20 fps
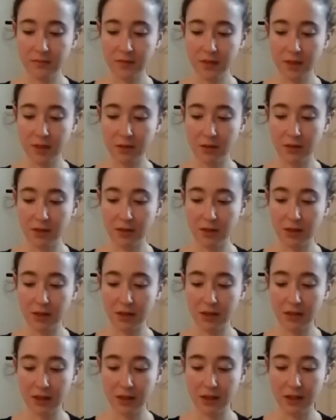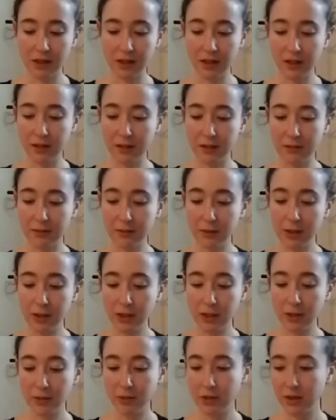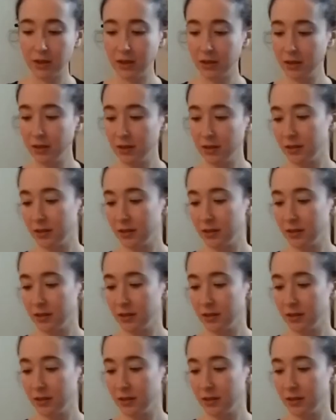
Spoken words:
So there is a free coaching,